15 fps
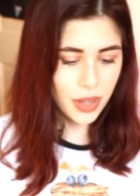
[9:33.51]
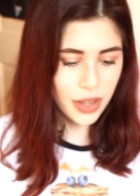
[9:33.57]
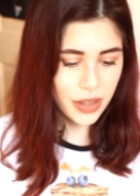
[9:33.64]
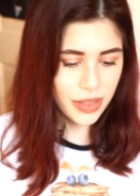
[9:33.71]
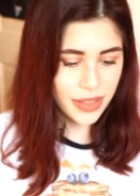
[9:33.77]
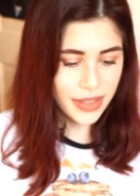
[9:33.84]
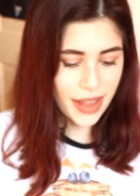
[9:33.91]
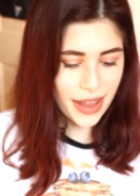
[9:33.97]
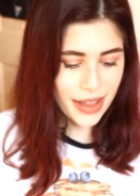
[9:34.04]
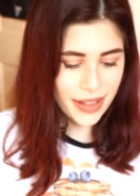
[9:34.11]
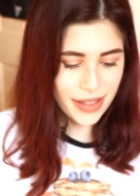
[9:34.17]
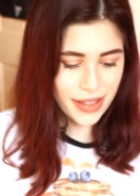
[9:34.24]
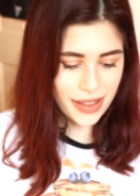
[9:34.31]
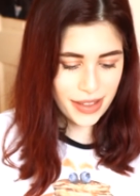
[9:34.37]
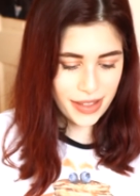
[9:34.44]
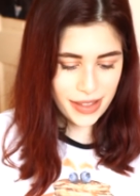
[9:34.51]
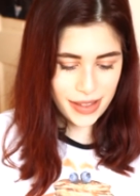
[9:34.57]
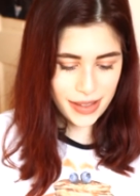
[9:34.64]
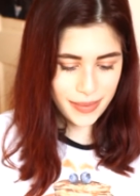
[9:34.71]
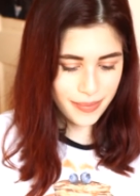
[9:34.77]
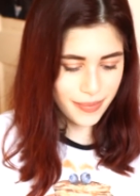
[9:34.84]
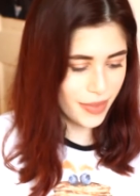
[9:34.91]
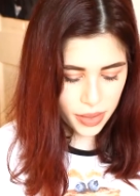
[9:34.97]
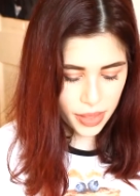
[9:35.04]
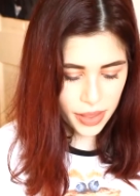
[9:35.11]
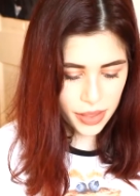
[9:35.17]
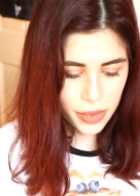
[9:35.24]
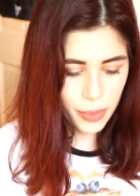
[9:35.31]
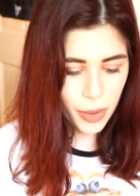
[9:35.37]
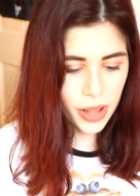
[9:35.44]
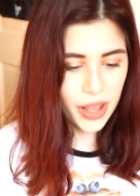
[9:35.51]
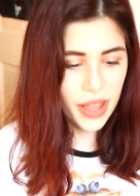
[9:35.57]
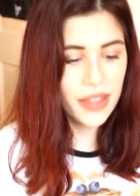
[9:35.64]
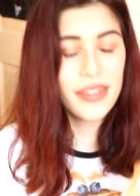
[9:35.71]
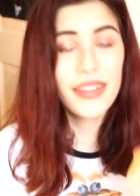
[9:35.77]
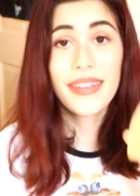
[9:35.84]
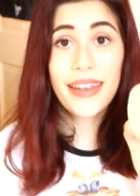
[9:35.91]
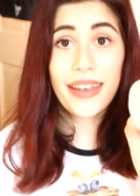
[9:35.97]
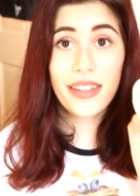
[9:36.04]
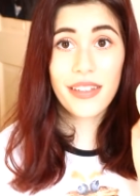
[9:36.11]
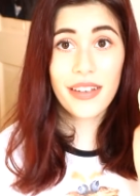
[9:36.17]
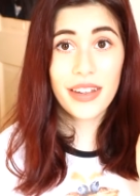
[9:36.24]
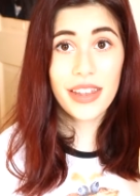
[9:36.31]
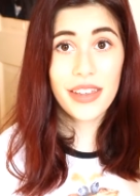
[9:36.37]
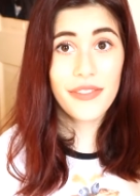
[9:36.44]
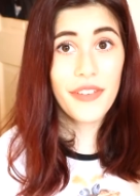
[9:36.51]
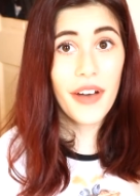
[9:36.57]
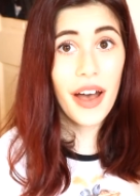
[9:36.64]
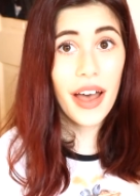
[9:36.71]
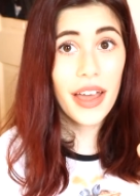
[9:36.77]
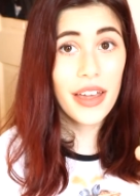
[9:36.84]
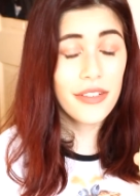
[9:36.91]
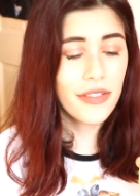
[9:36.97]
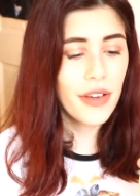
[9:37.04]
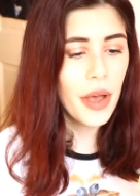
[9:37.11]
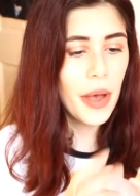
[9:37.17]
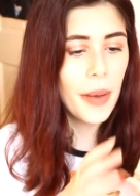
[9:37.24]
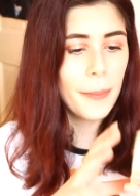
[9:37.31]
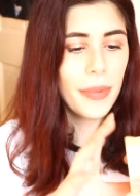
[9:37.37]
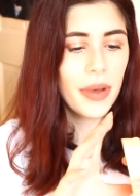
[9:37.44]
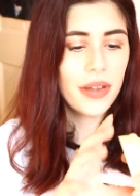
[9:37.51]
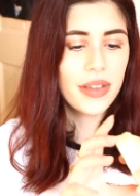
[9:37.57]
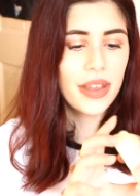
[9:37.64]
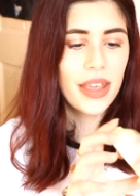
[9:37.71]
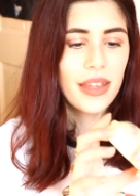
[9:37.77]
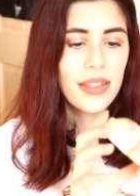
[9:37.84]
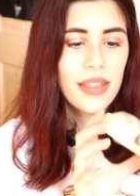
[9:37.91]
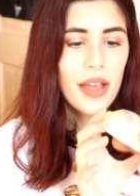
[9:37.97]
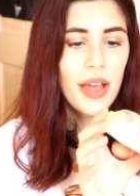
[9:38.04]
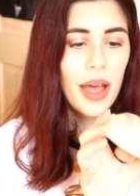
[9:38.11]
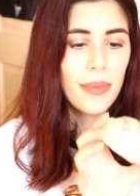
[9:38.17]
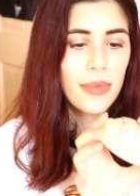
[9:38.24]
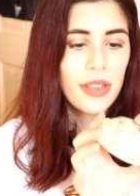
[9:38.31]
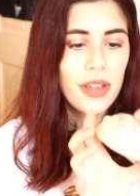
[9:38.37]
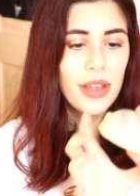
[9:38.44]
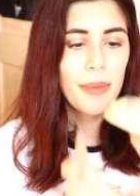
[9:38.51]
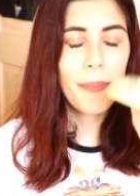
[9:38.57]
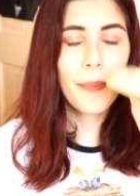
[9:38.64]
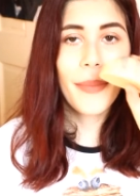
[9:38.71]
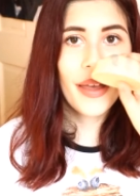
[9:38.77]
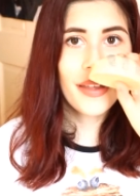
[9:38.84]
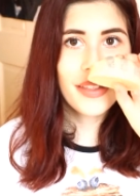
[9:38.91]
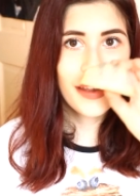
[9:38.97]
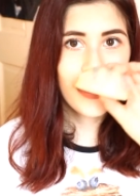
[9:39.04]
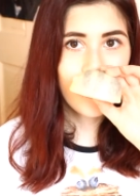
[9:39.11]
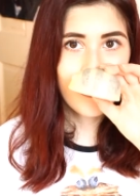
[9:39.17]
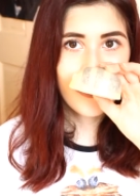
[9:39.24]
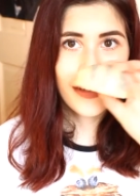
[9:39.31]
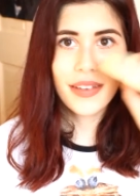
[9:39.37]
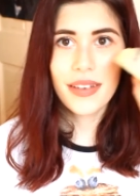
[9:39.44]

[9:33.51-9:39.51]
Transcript: There's daisies. So this one is $6.95, but it's absolutely massive,